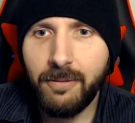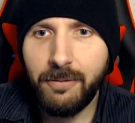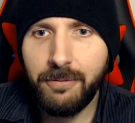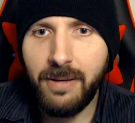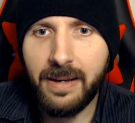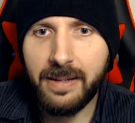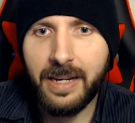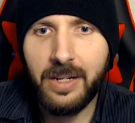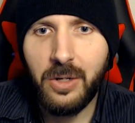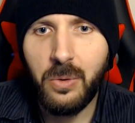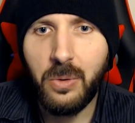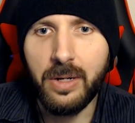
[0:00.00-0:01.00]
Fucking
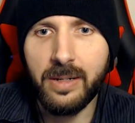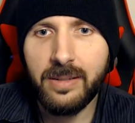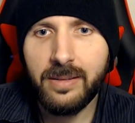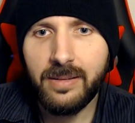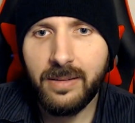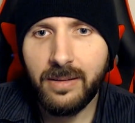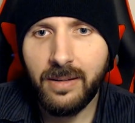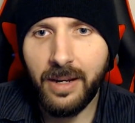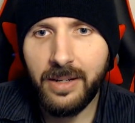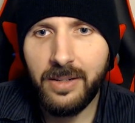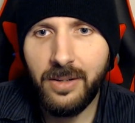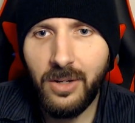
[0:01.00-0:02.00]
knew it. I
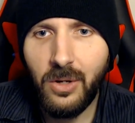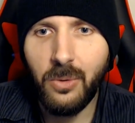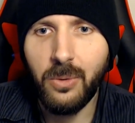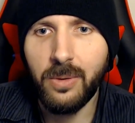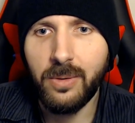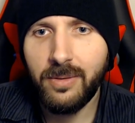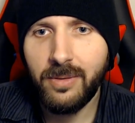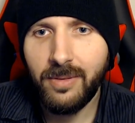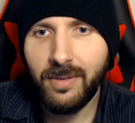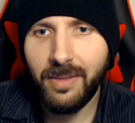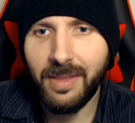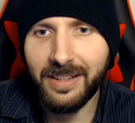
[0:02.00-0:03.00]
knew
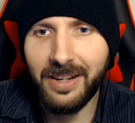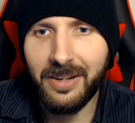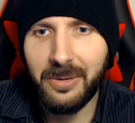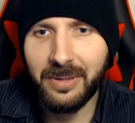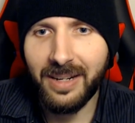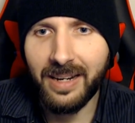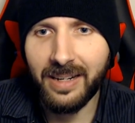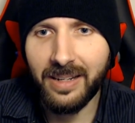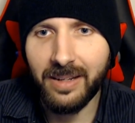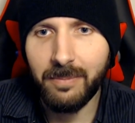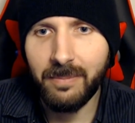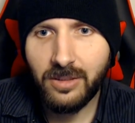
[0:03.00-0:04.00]
that guy looked like
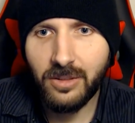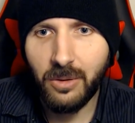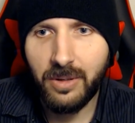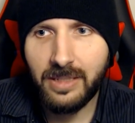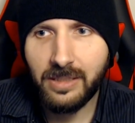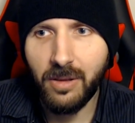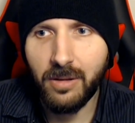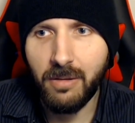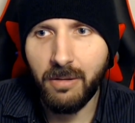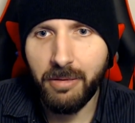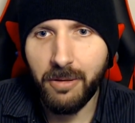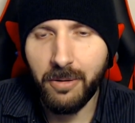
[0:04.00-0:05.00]
him. So he's
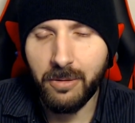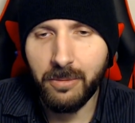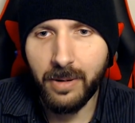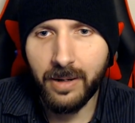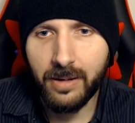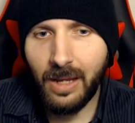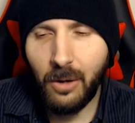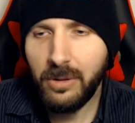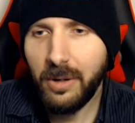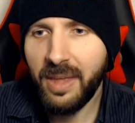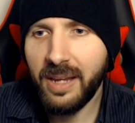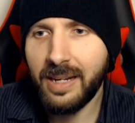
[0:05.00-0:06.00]
the third rat. How
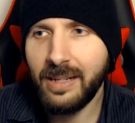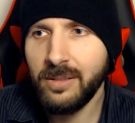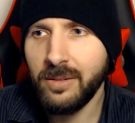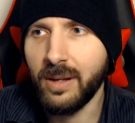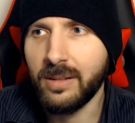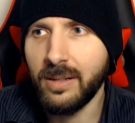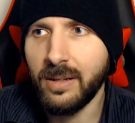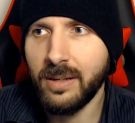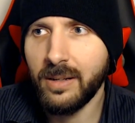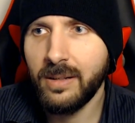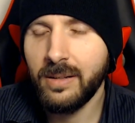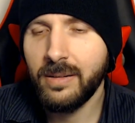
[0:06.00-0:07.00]
did they get to that
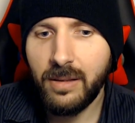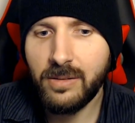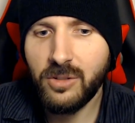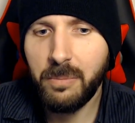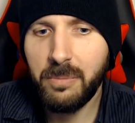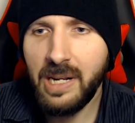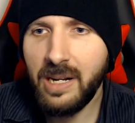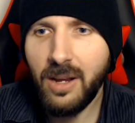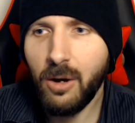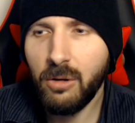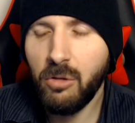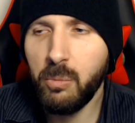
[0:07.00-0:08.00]
guy? It's completely
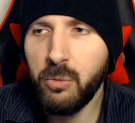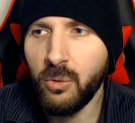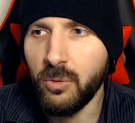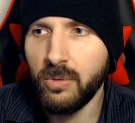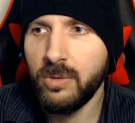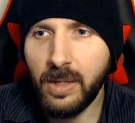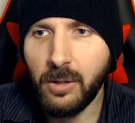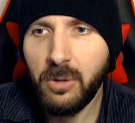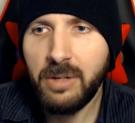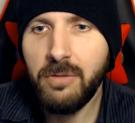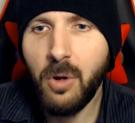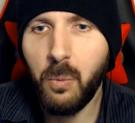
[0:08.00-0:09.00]
out of the blue. I
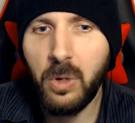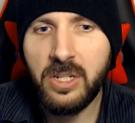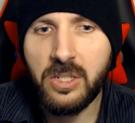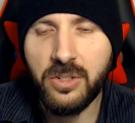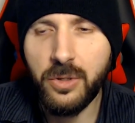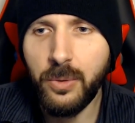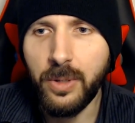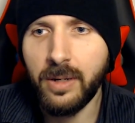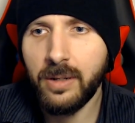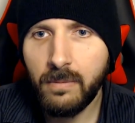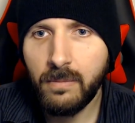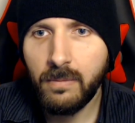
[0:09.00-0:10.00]
don't even know what he's
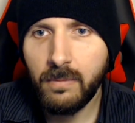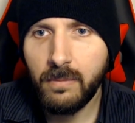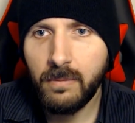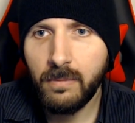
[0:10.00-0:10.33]
doing. Tina